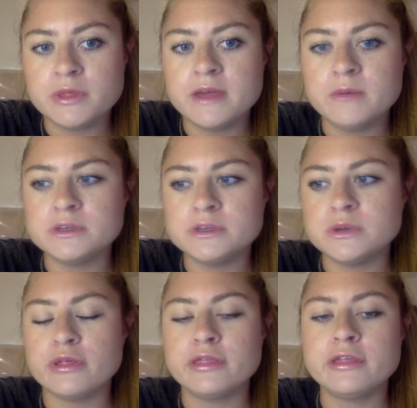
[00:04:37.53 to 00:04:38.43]
they would
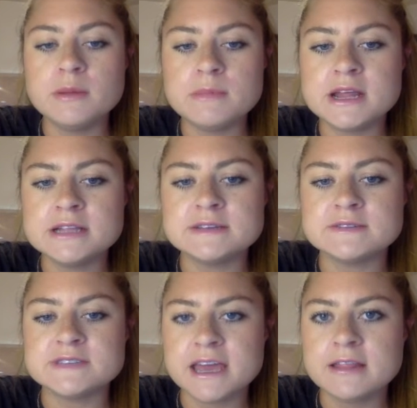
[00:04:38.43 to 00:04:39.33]
do 30 minutes
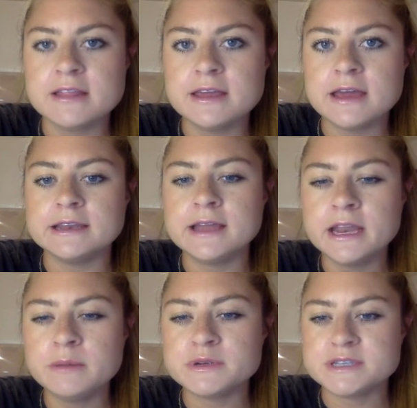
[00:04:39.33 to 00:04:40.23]
of cycling at
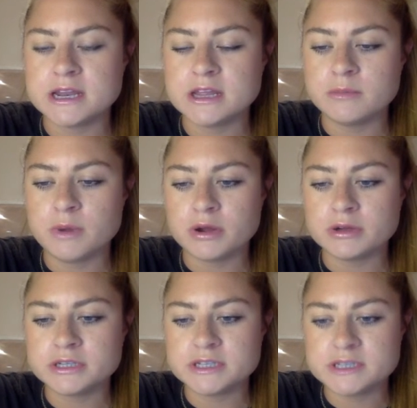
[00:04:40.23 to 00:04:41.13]
90% of the
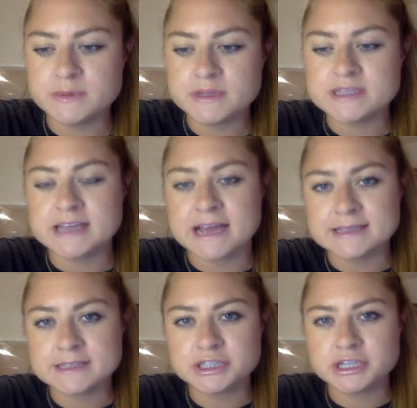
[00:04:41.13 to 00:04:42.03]
participants'
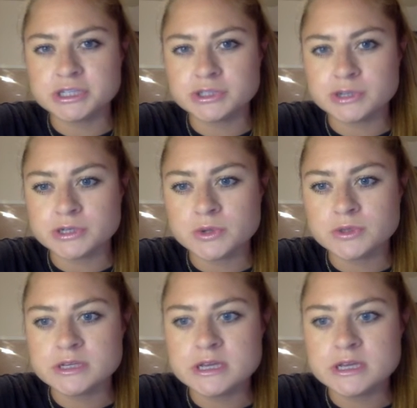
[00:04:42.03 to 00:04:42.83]
gas exchange threshold,